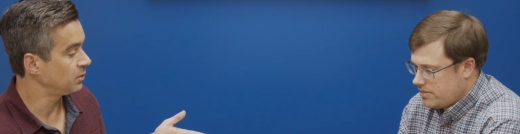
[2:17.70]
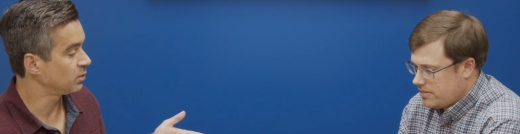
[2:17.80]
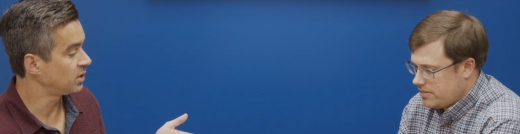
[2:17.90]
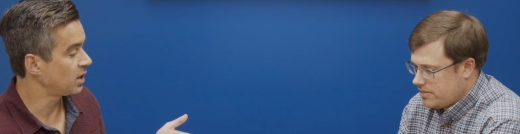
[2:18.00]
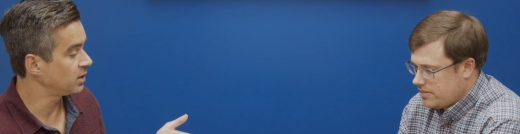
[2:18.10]

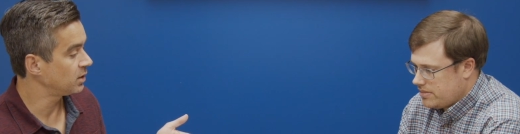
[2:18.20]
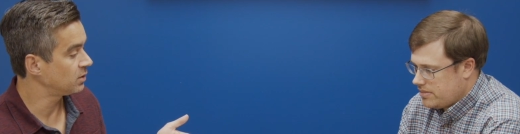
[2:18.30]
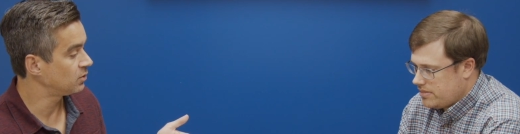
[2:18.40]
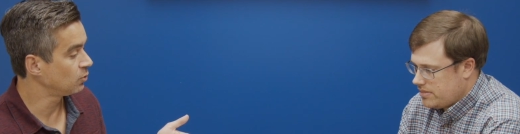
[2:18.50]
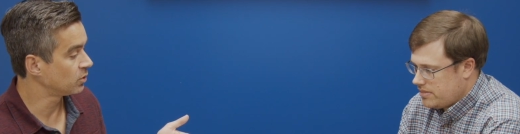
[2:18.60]

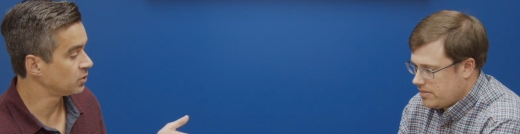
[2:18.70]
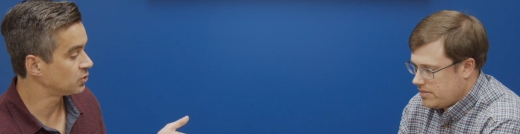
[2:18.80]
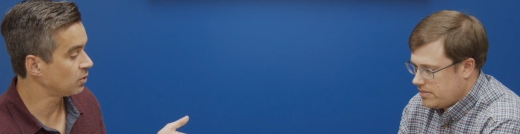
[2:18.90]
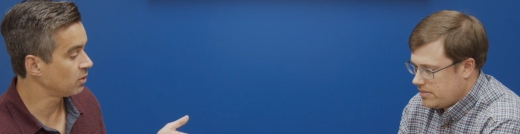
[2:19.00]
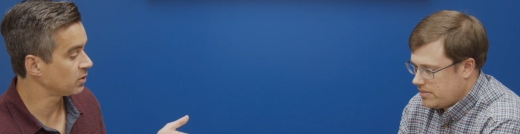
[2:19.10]
Speaker 1: redundant dual
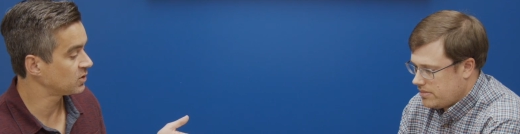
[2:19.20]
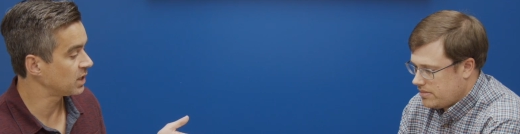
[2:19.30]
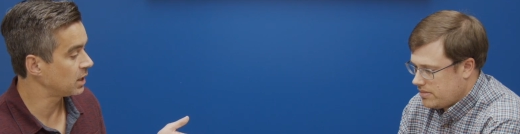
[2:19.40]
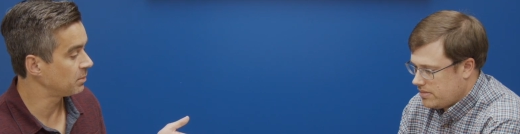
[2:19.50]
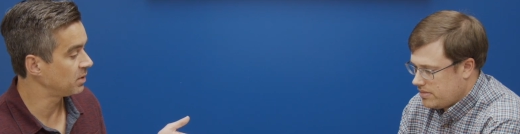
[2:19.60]
controller
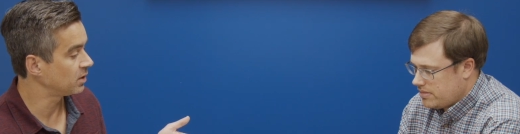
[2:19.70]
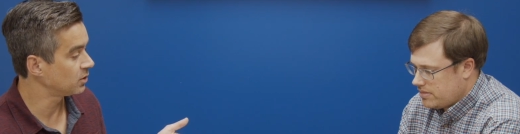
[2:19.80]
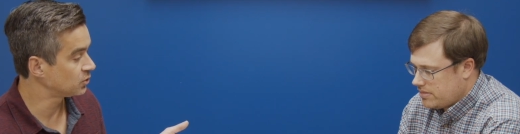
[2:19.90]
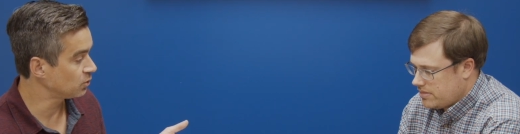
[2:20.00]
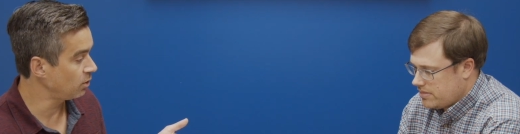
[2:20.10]
setup, and the
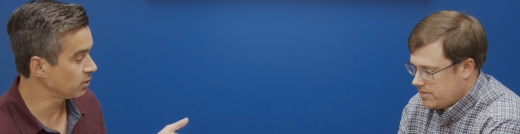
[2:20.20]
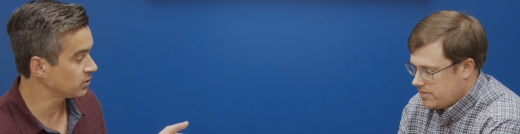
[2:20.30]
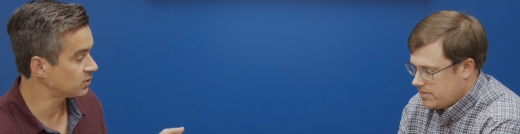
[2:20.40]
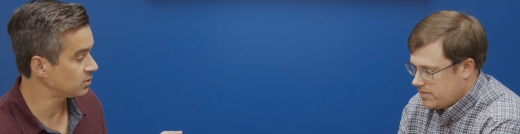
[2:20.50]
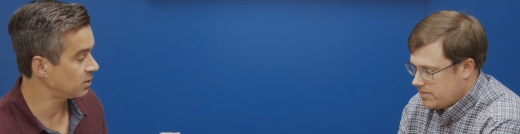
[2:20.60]

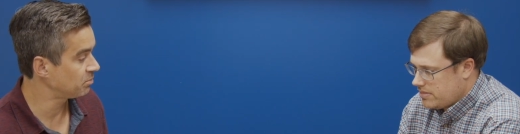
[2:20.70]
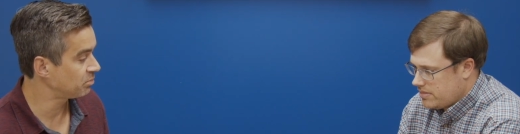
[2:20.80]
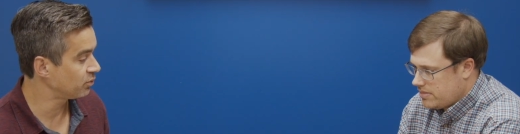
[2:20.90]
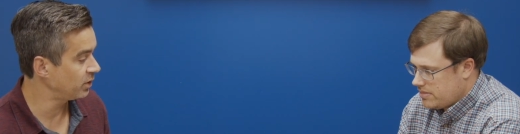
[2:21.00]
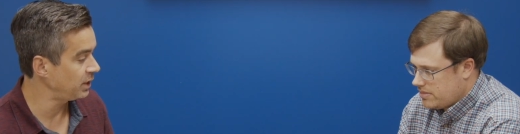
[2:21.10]
controllers are
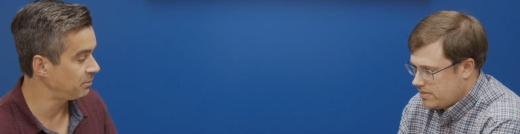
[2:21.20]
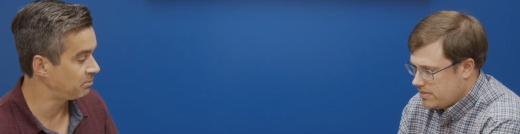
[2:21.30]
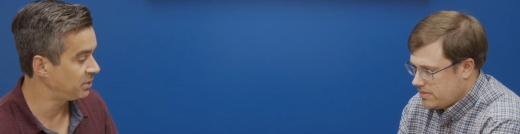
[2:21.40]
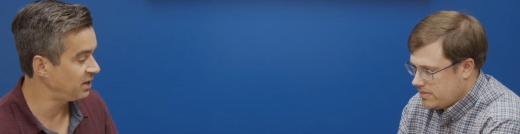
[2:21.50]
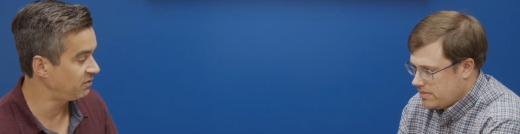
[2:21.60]
pretty
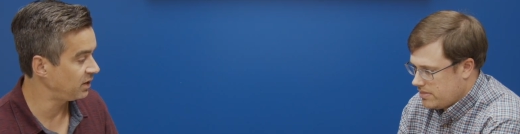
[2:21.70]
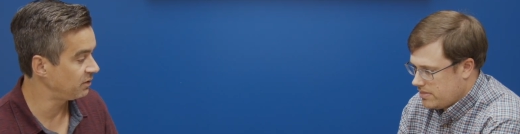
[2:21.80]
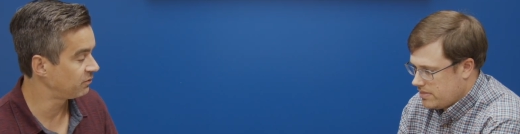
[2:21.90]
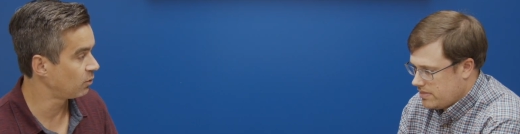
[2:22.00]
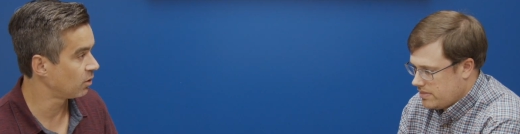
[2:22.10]

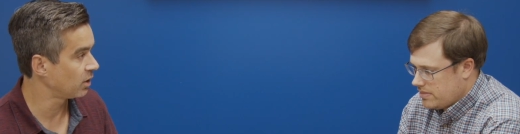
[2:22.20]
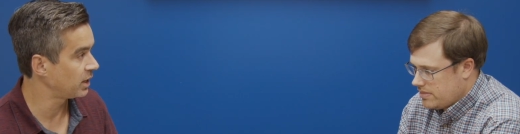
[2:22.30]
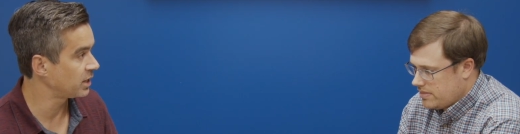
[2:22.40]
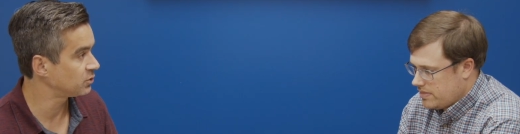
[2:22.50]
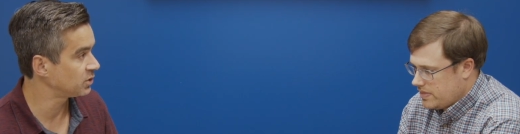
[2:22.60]
beefy for
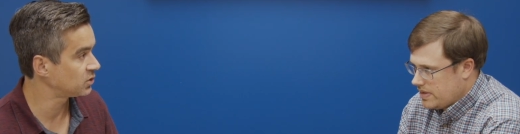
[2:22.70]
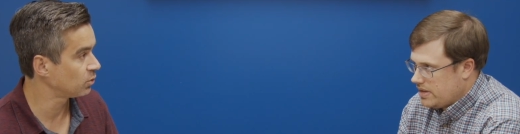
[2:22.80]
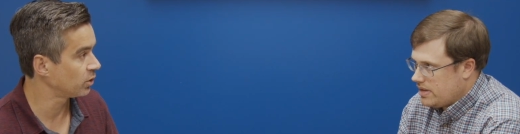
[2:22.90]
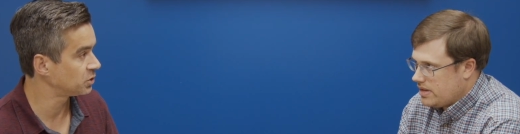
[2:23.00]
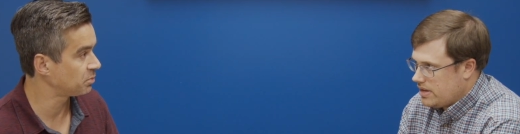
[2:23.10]
an entry
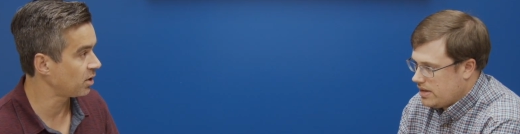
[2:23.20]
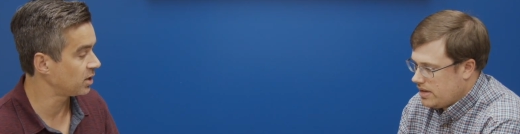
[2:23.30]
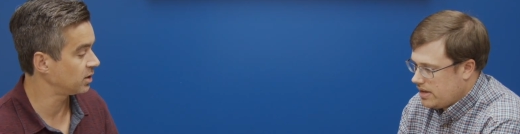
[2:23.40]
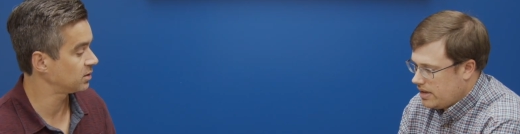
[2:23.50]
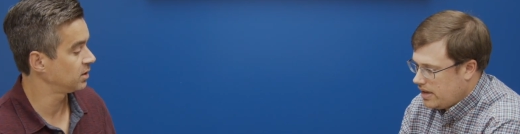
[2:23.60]
storage
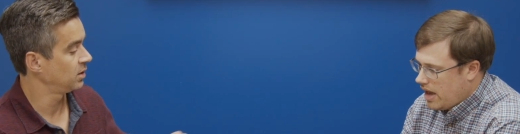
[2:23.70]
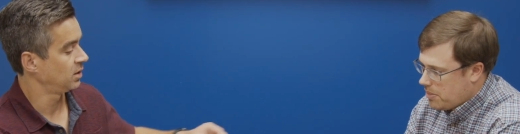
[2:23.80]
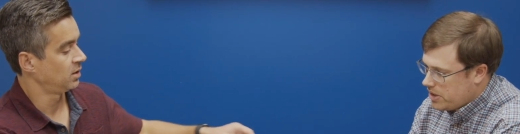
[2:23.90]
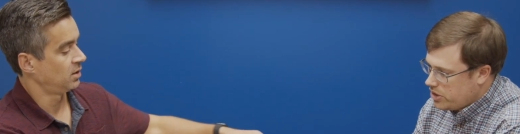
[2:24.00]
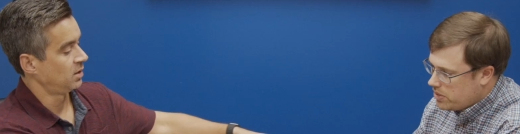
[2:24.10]
product.
Speaker 2: Yeah,
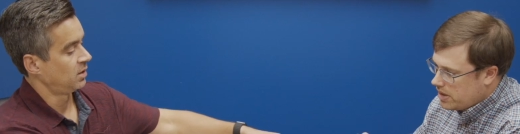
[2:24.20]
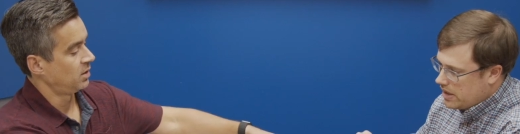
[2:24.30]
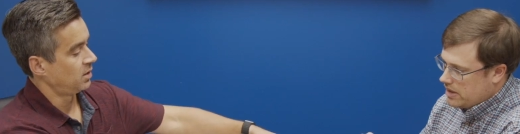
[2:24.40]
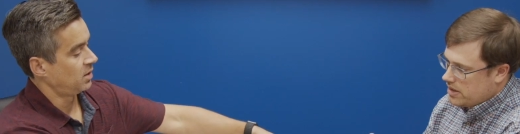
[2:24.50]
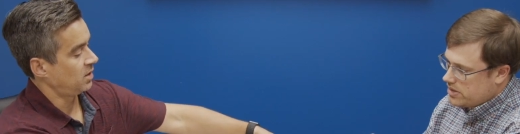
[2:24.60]
I mean, you
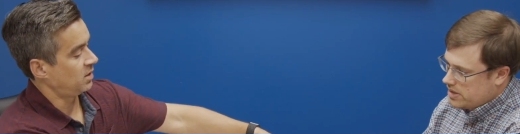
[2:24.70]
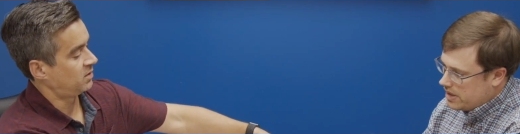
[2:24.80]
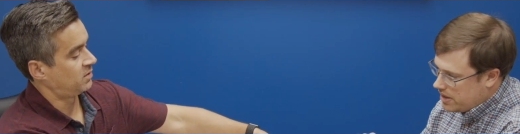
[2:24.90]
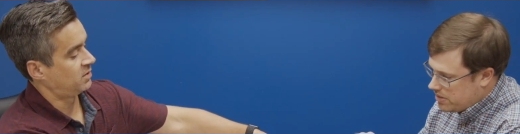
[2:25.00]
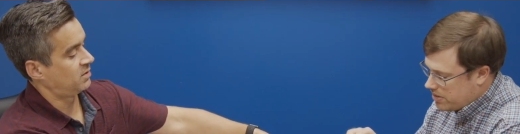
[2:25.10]
can get this
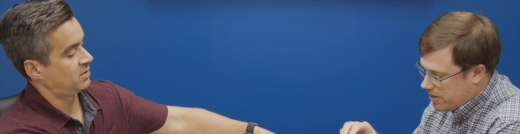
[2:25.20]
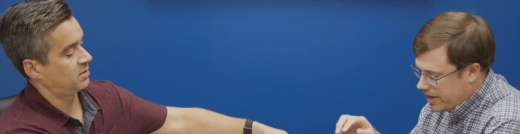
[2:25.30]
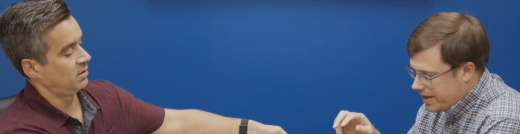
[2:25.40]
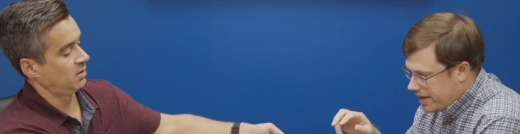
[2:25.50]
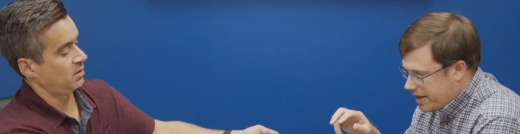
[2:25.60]
in either
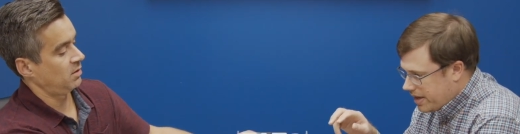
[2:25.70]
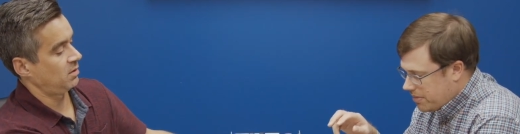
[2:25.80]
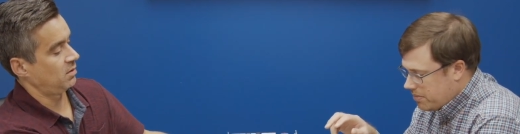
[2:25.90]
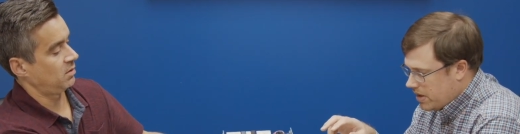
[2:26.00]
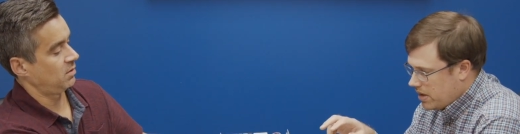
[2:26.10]
a
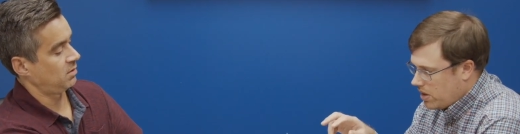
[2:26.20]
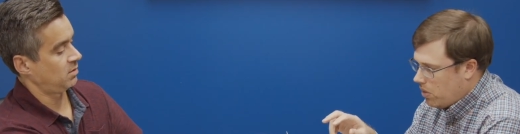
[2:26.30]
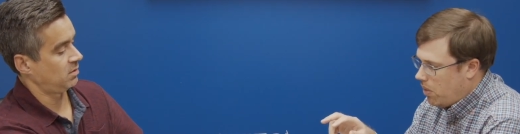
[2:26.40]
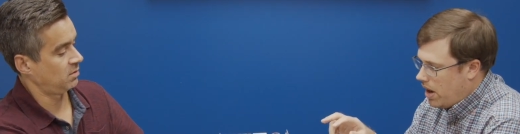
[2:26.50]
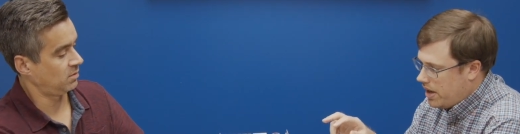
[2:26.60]
um,
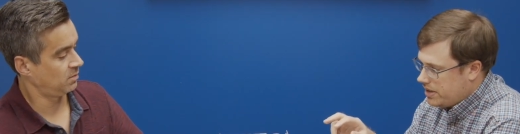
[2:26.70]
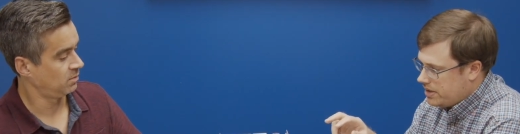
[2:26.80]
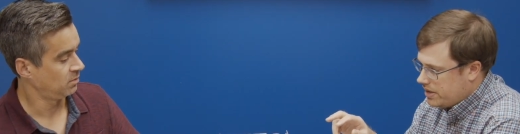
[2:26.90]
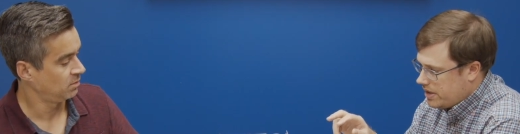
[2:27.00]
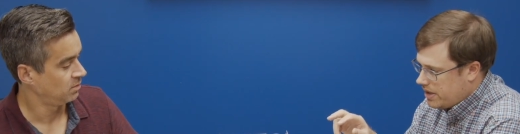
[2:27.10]

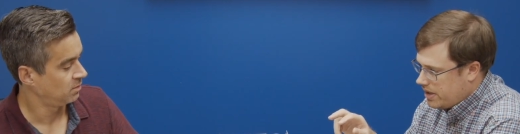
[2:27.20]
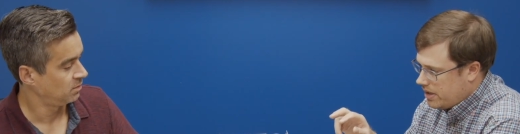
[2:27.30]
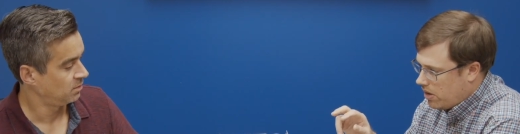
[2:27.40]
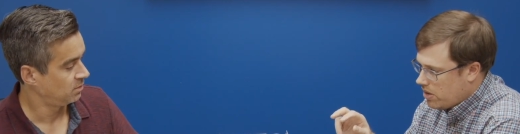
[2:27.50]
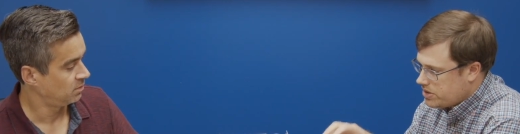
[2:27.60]
quad
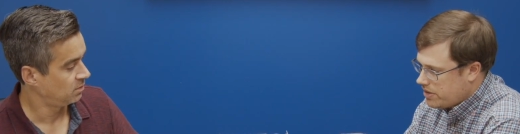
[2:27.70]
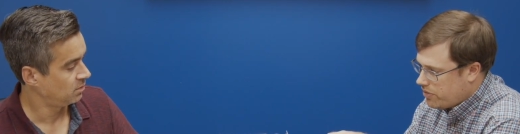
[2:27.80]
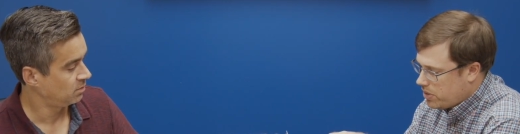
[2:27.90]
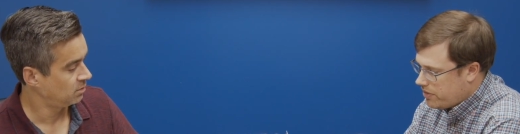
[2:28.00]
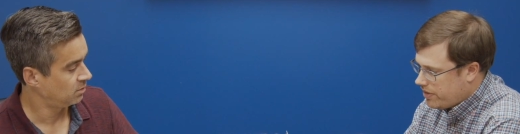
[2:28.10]
uh, R J
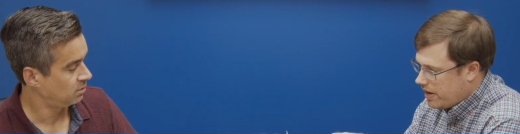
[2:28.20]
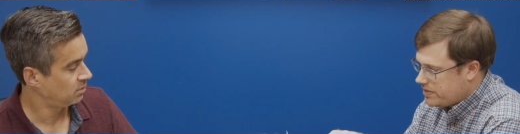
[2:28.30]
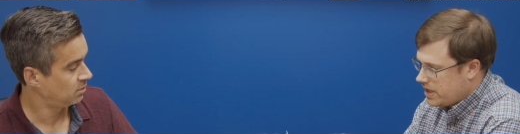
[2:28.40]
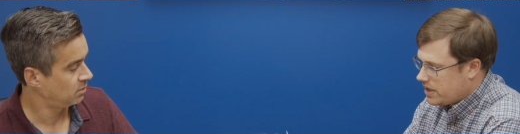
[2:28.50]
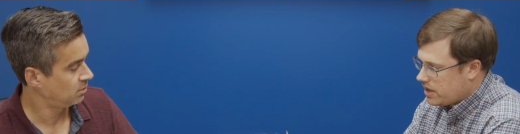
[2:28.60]

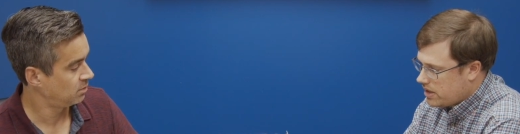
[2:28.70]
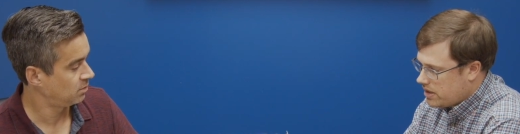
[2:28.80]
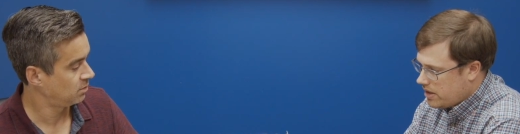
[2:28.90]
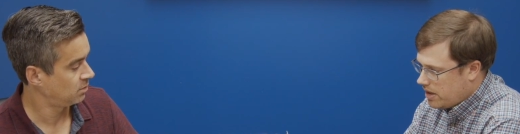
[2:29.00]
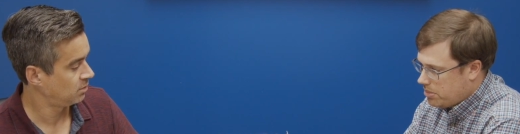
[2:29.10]
forty-five ten gig uh,